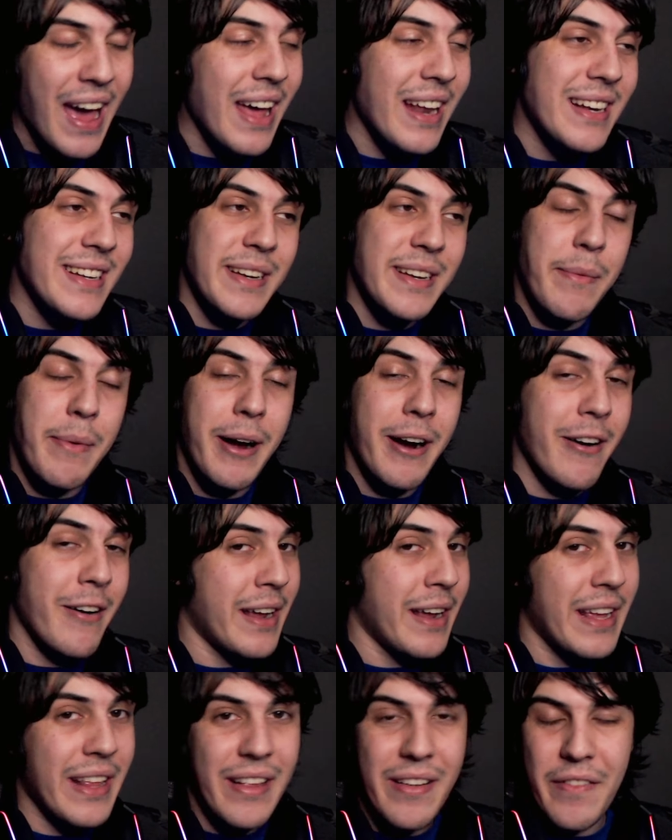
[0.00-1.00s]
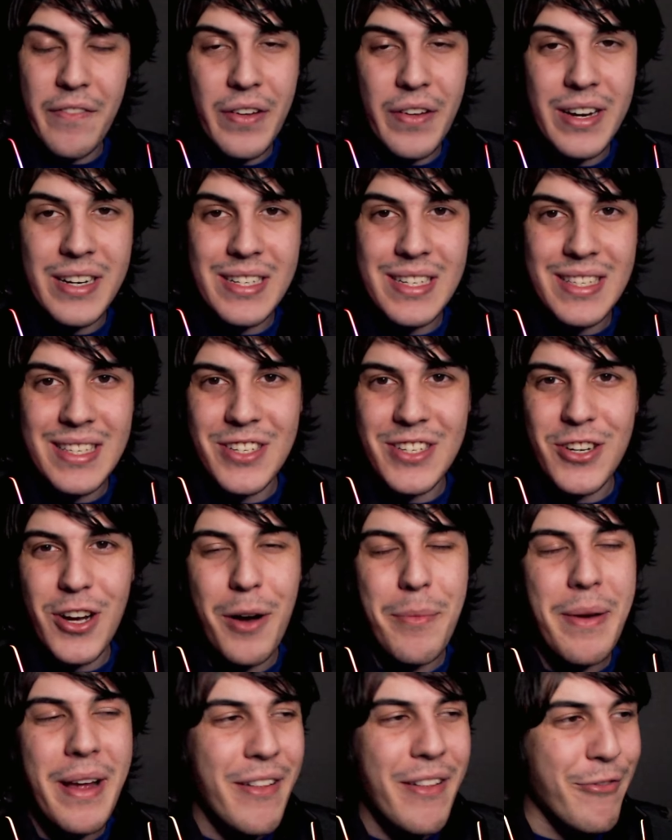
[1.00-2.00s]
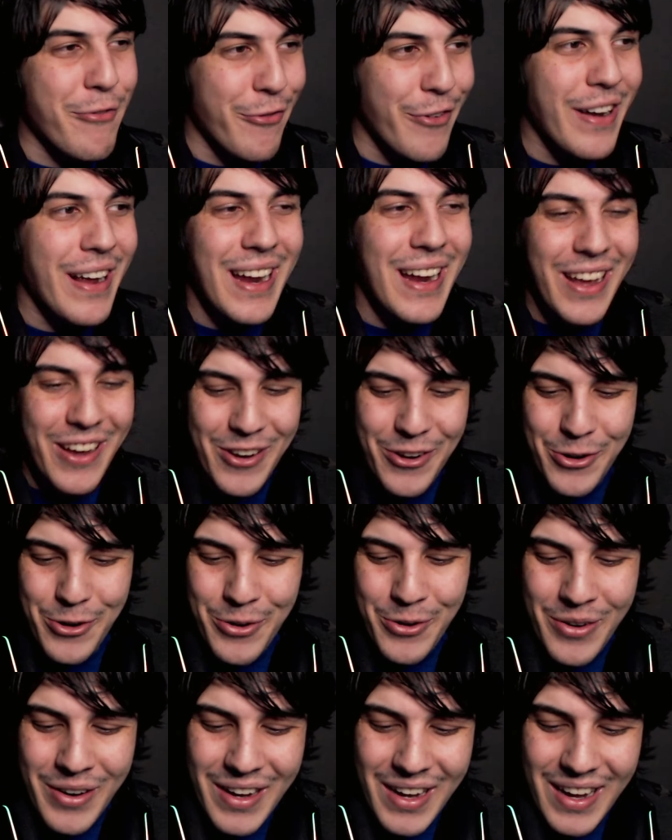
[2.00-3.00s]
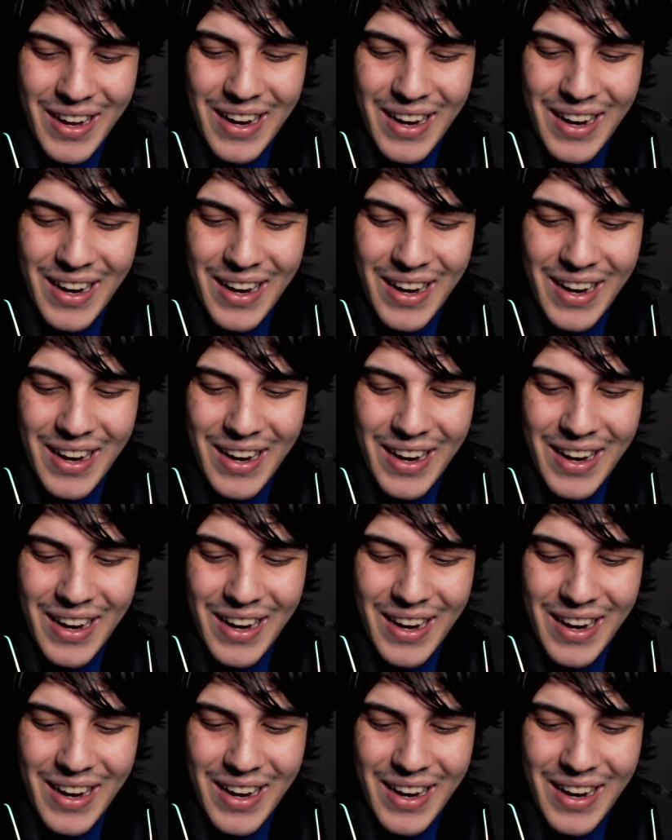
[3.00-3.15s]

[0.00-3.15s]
and Namari finishes the job. It's really cool.